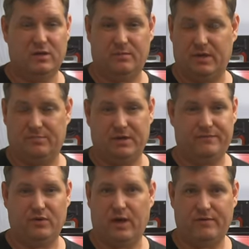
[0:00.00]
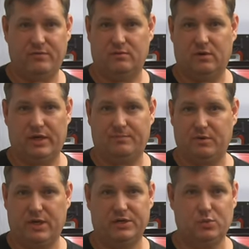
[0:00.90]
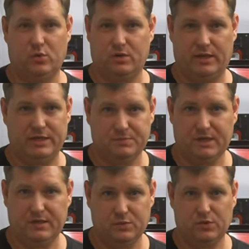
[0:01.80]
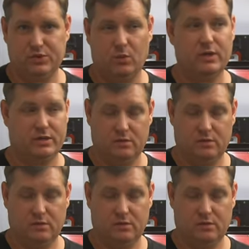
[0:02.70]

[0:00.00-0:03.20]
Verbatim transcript: I mean, but if you have an application where a glass bead is what you want to